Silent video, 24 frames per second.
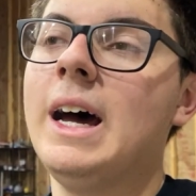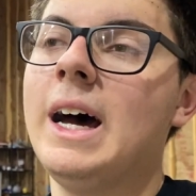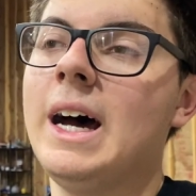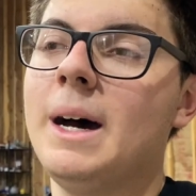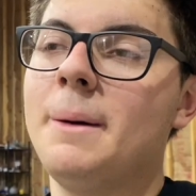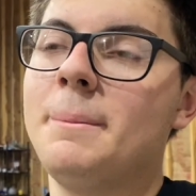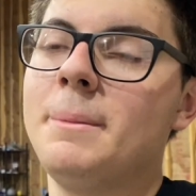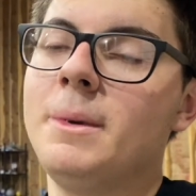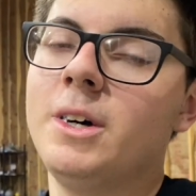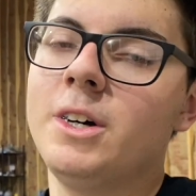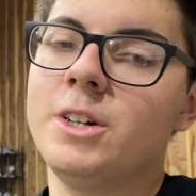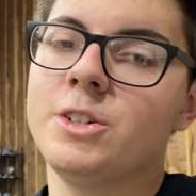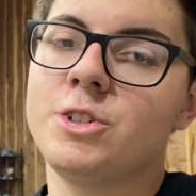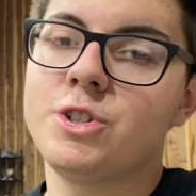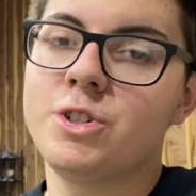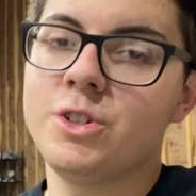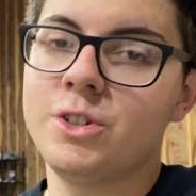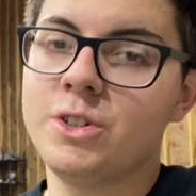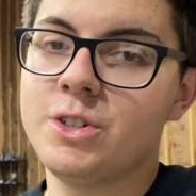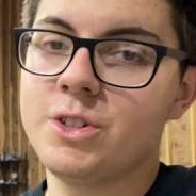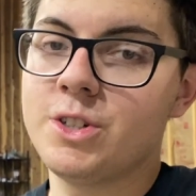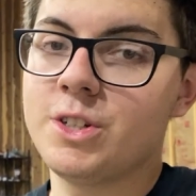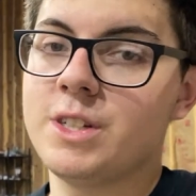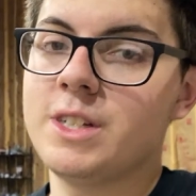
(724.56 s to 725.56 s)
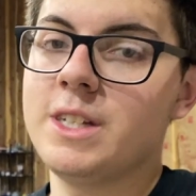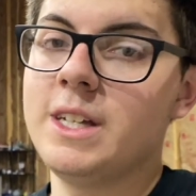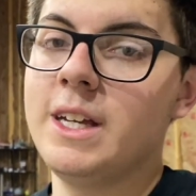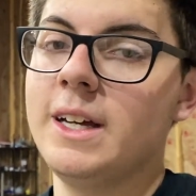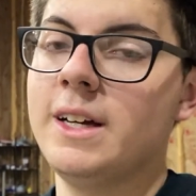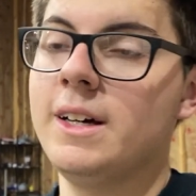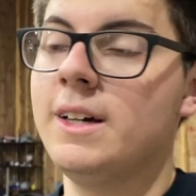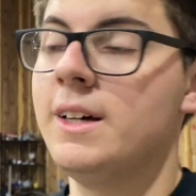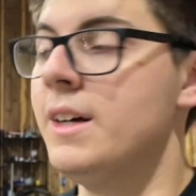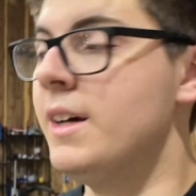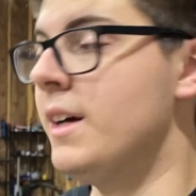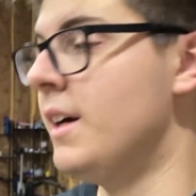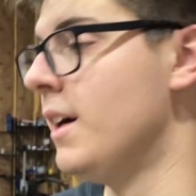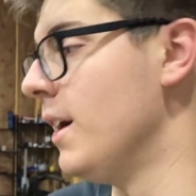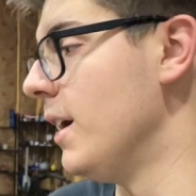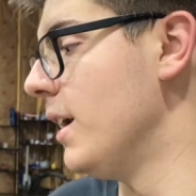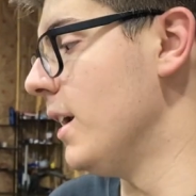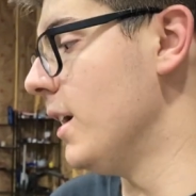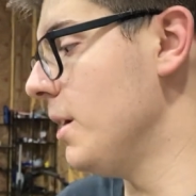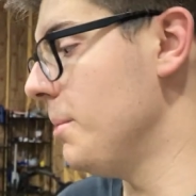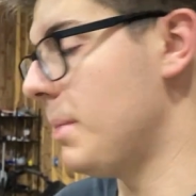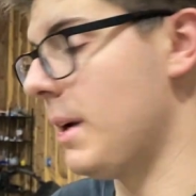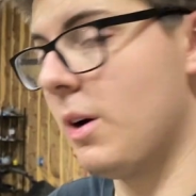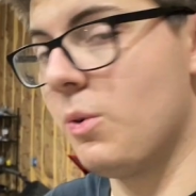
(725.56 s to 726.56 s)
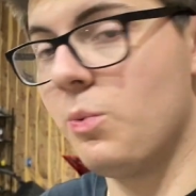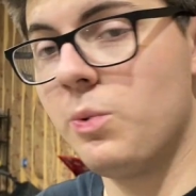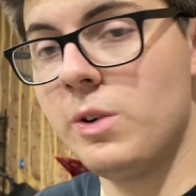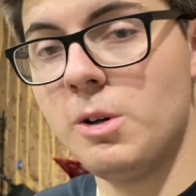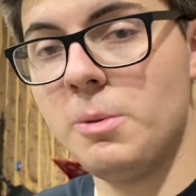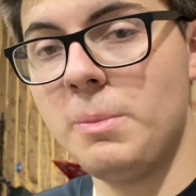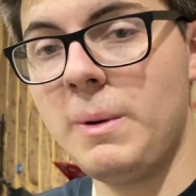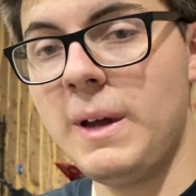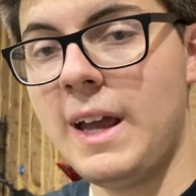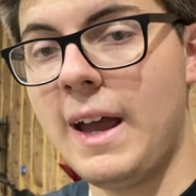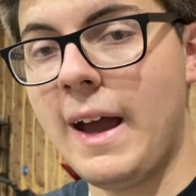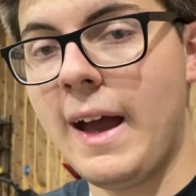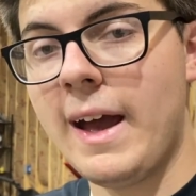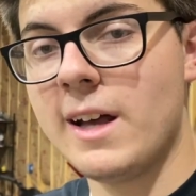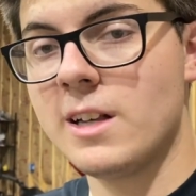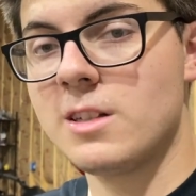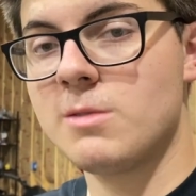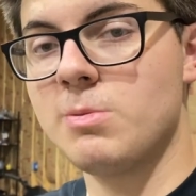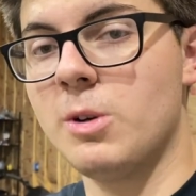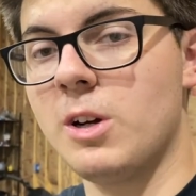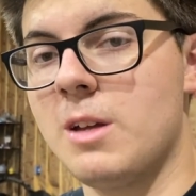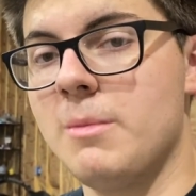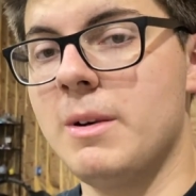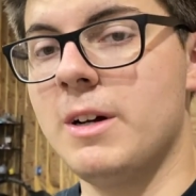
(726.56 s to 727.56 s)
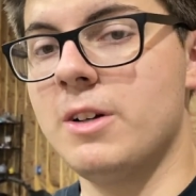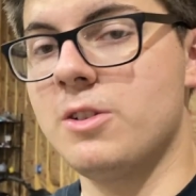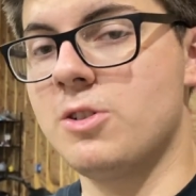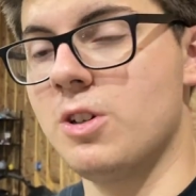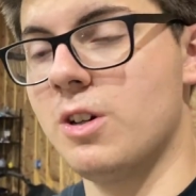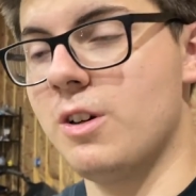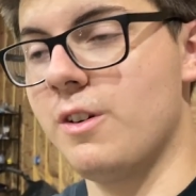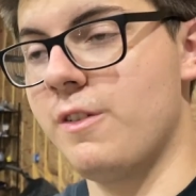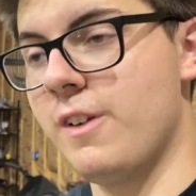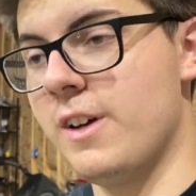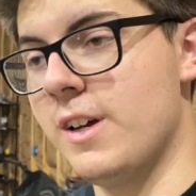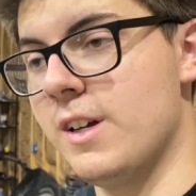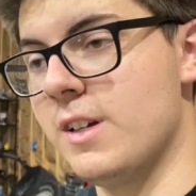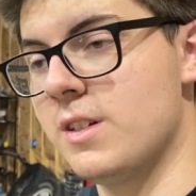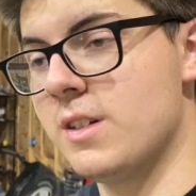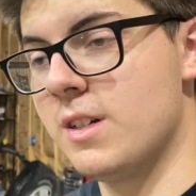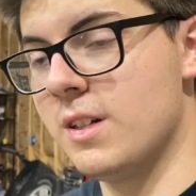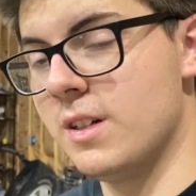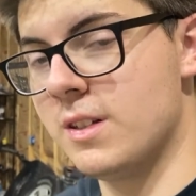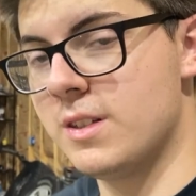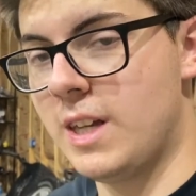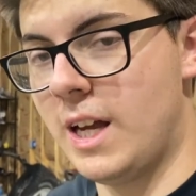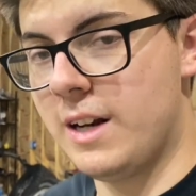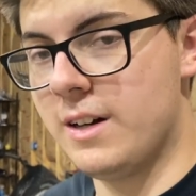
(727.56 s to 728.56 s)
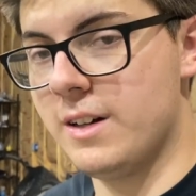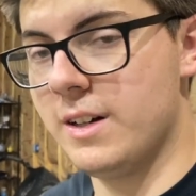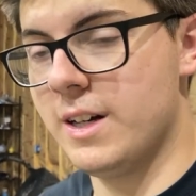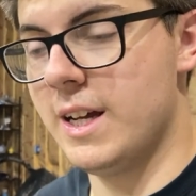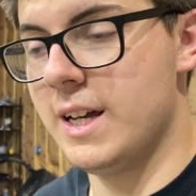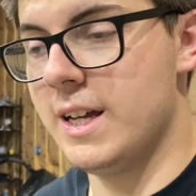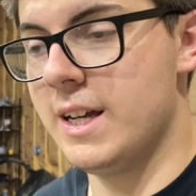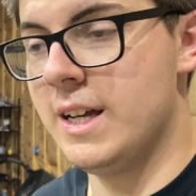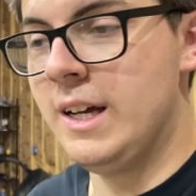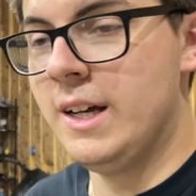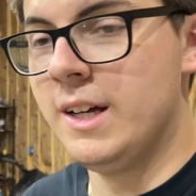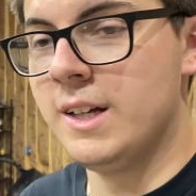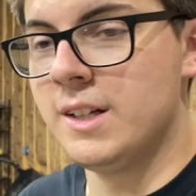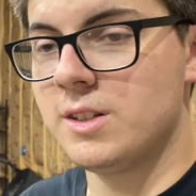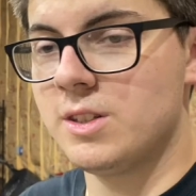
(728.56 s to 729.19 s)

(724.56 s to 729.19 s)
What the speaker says: I'm not sure just yet. But I will be at Smoky Mountain Truck Fest Saturday.